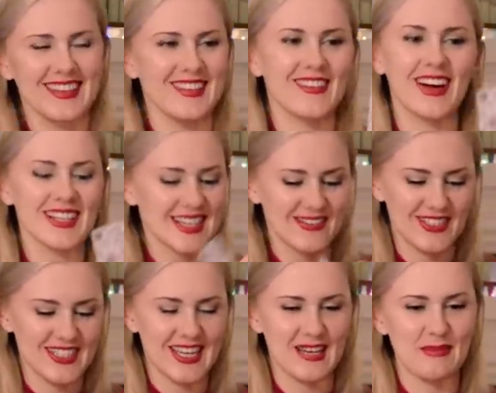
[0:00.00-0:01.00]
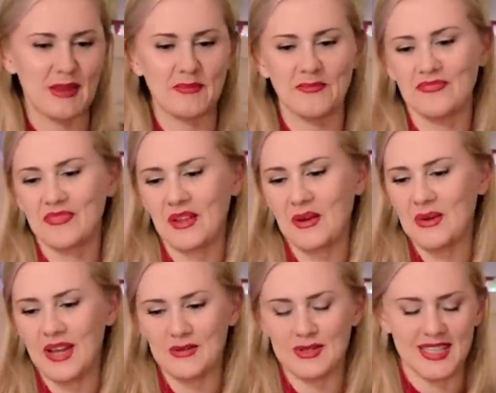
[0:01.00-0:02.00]
You guys have to tell me.
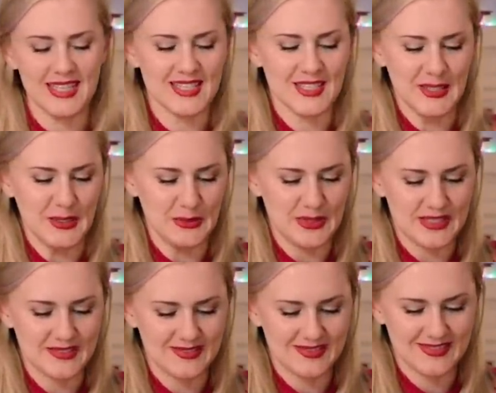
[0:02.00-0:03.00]
Okay, well, that's cute.